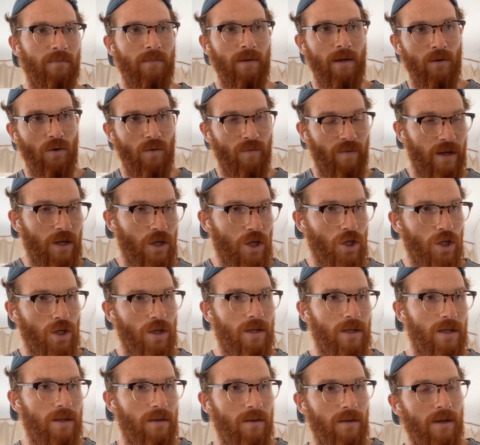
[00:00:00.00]

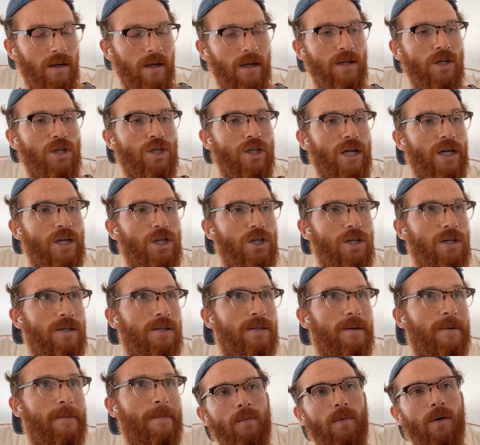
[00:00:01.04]
innovation and changes.
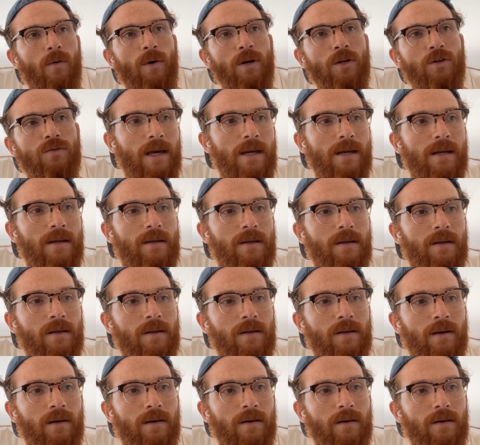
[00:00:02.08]
But what in
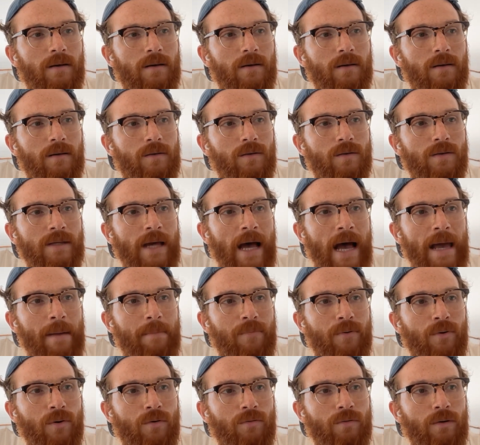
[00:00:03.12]
those
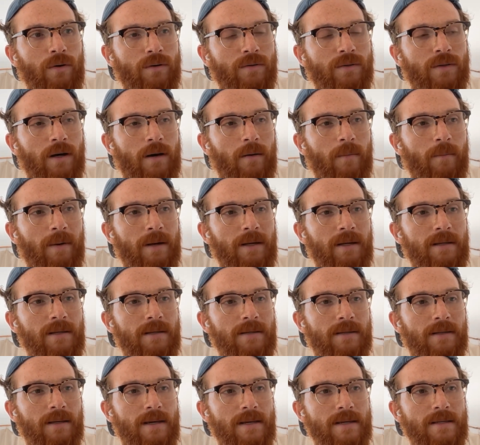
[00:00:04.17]
hyper-growth companies
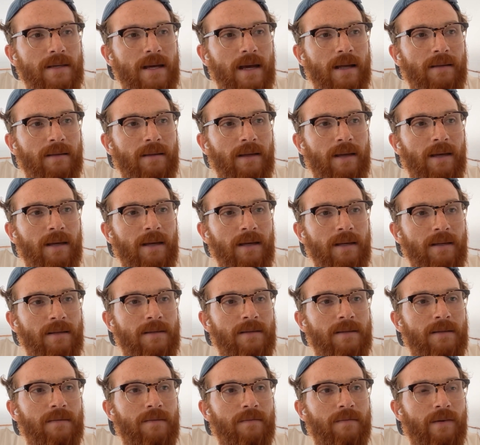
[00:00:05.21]
is that they
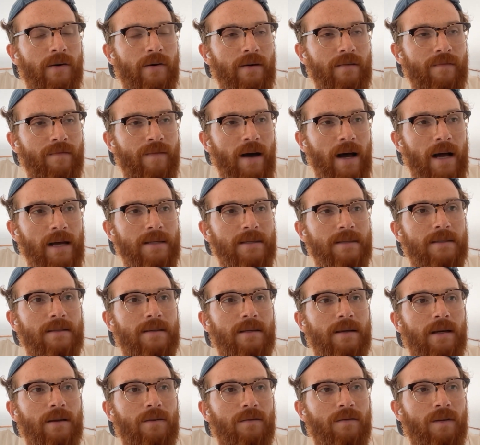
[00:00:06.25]
hit very fast
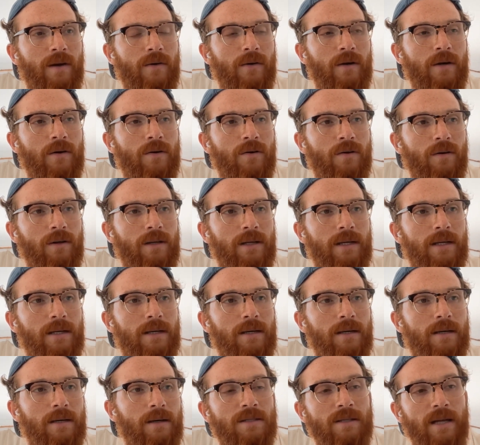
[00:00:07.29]
at a very early
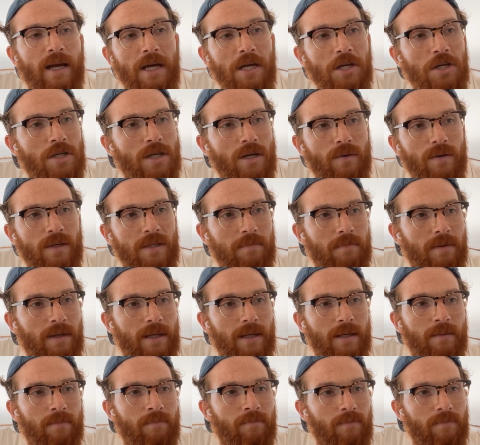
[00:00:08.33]
stage, Series
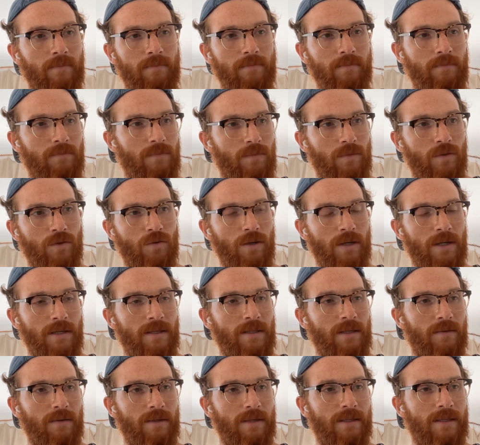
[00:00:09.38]
B, usually
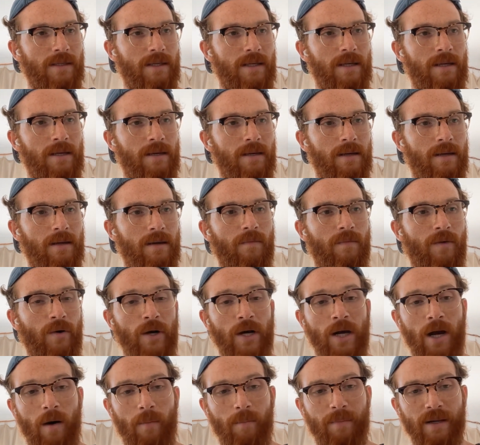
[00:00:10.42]
Series C, very
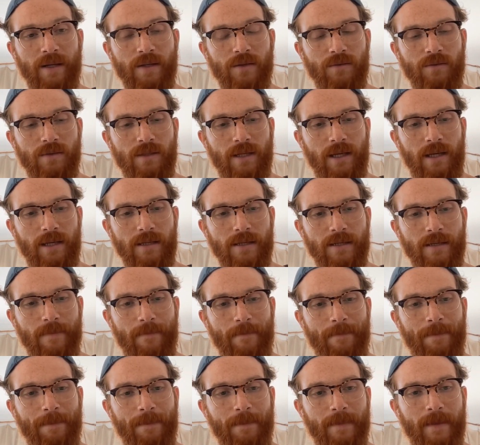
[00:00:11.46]
complex use case
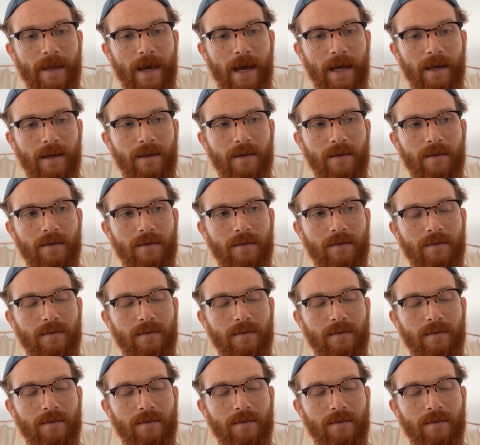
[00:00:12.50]
that